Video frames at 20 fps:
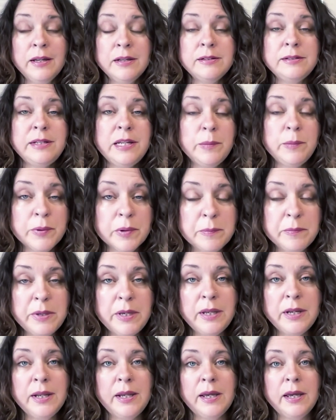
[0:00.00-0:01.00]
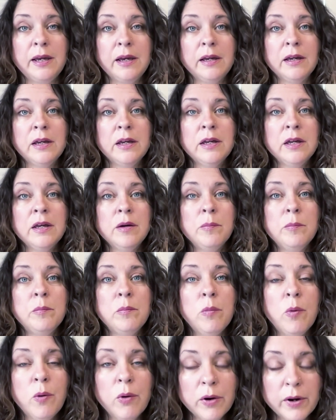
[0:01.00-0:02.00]
deeper meaning,
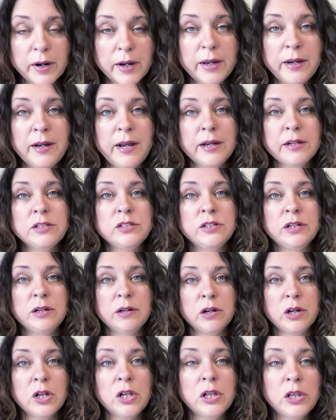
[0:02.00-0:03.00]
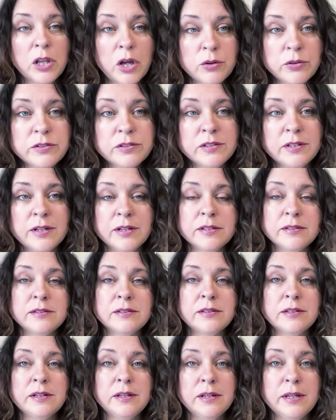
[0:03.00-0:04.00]
more connection,
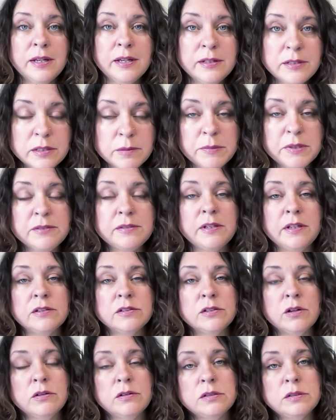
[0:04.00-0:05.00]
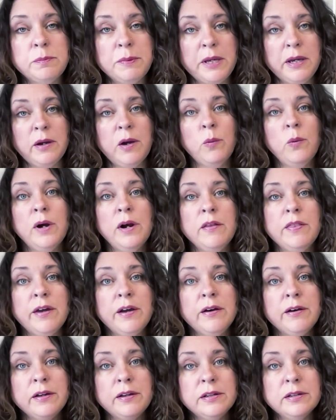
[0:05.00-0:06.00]
closeness, intimacy, so to speak, where
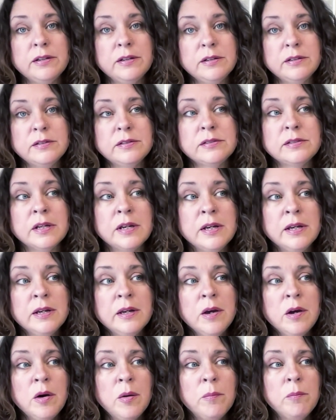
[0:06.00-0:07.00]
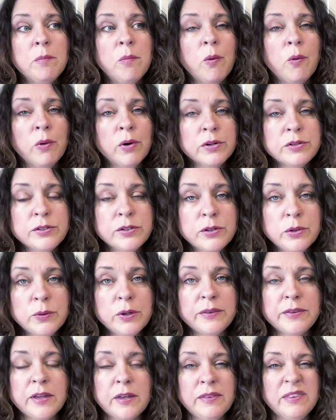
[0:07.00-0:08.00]
there is more to
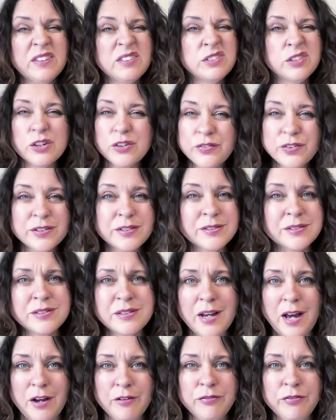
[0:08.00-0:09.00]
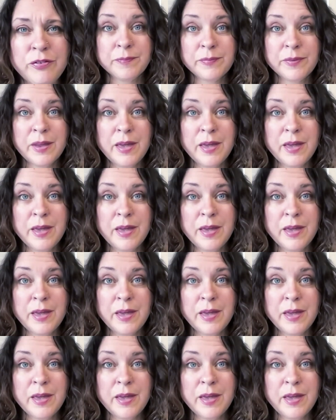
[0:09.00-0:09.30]
it than the surface stuff.